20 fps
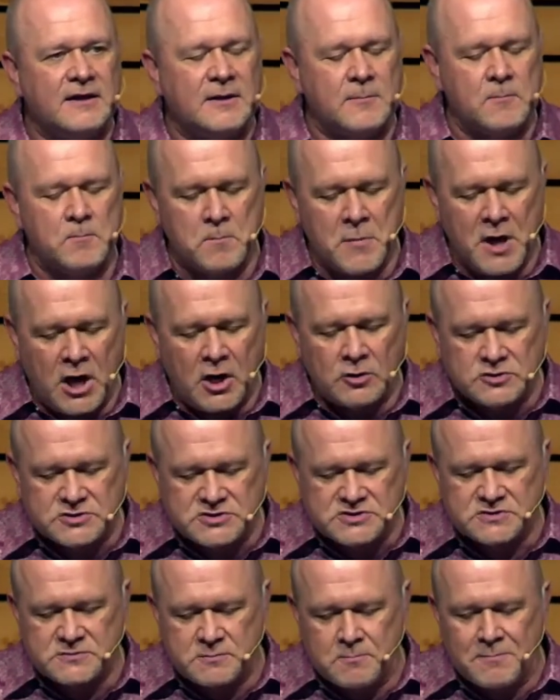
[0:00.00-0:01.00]

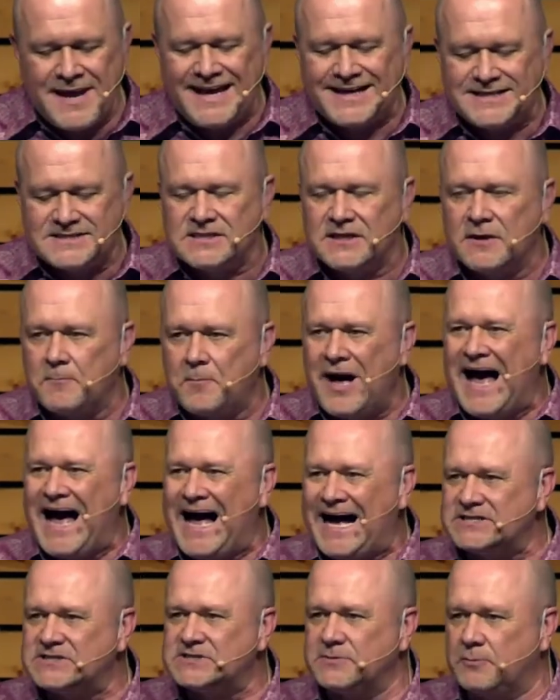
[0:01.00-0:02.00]
most makes it
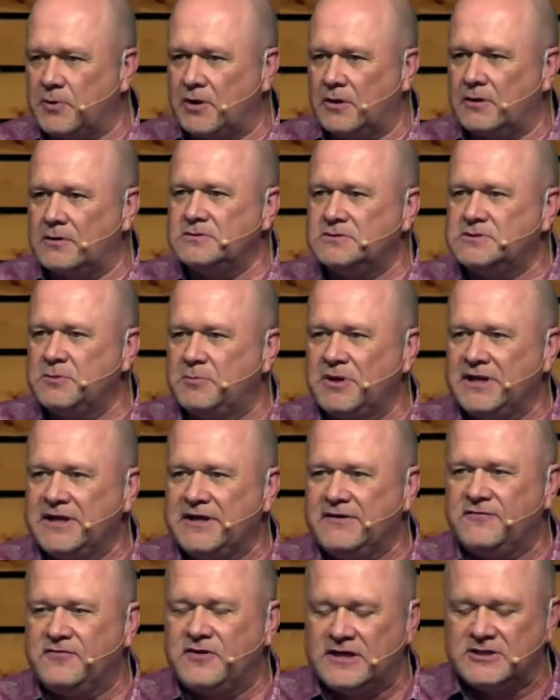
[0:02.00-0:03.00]
possible to
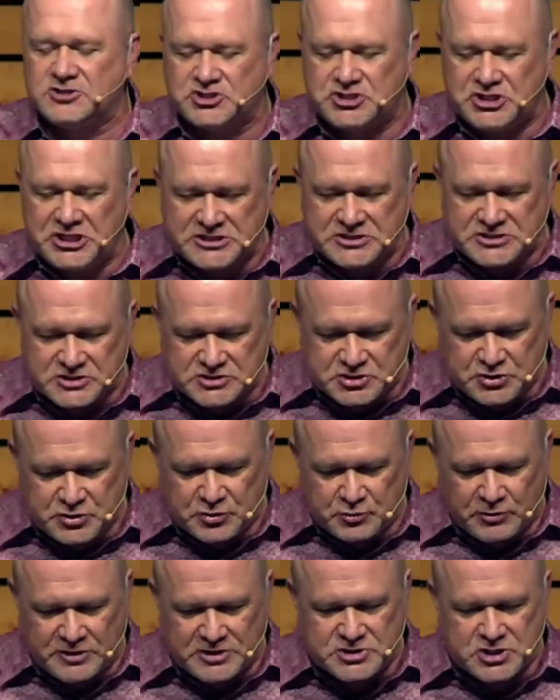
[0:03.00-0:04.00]
believe that Jesus
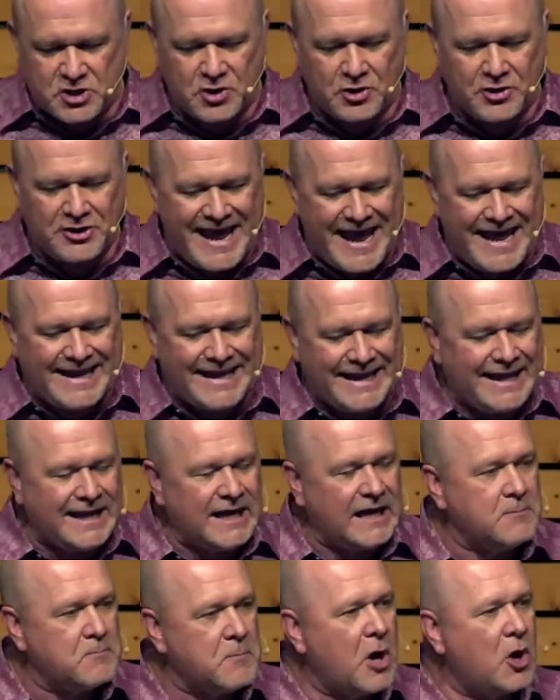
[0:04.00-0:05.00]
could return at
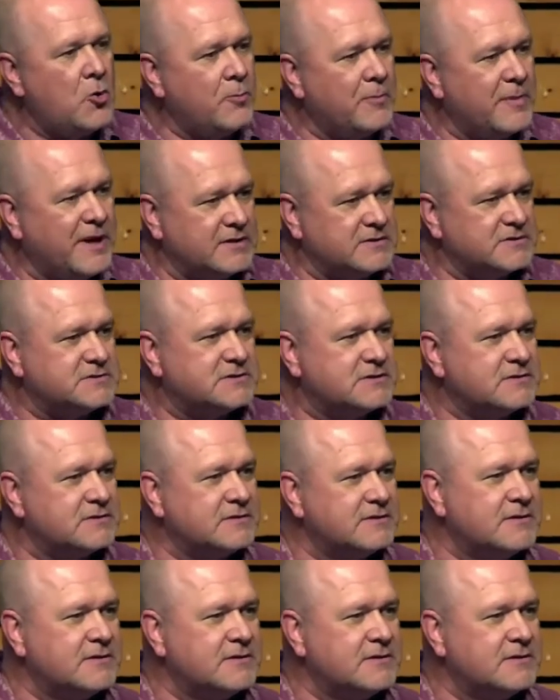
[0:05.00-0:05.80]
any moment,